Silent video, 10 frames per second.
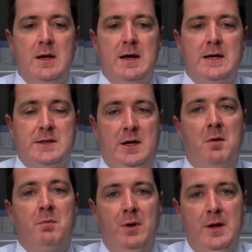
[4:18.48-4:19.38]
As a
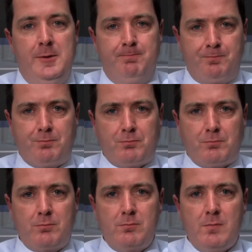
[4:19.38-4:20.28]
company,
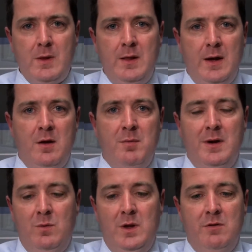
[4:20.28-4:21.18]
that no
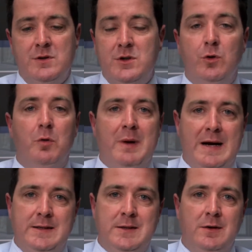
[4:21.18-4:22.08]
matter whether it's good or
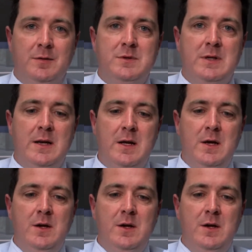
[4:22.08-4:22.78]
bad times, that